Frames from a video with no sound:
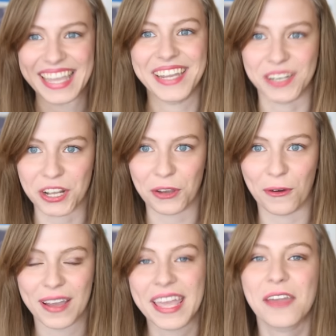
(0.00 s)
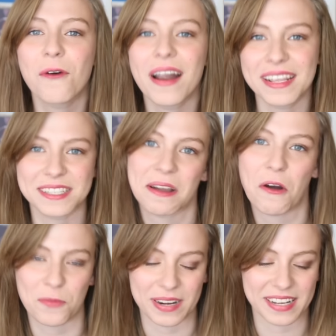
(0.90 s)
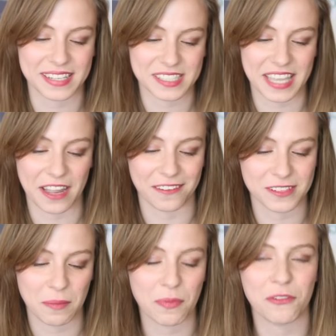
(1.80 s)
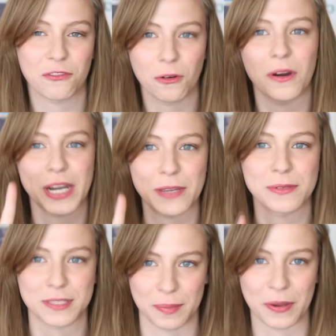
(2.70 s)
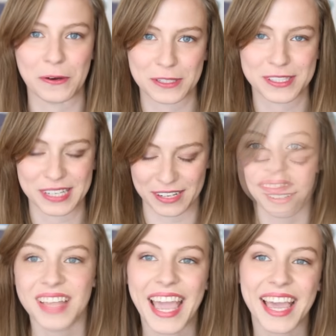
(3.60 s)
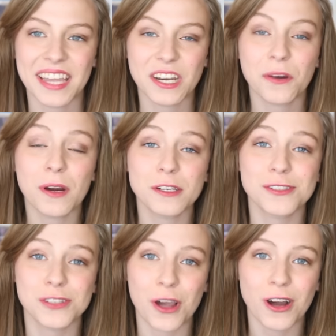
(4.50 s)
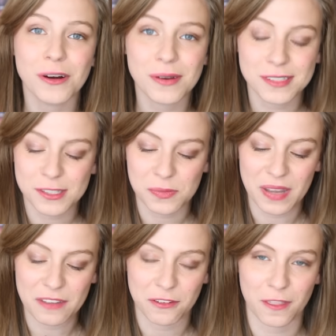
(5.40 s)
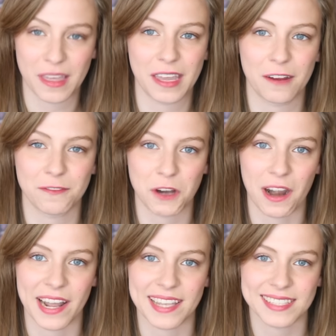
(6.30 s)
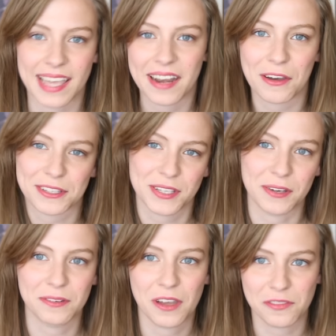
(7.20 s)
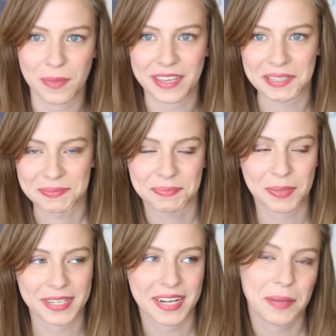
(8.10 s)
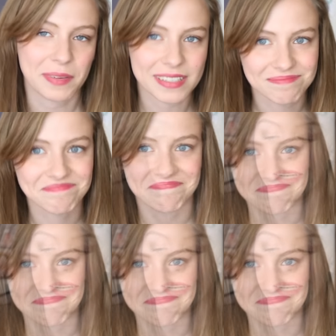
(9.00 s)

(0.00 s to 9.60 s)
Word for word: He knew. He wanted to open his gift before he was supposed to. And you were so sweet for thinking of Tardis and also of me, but I mean.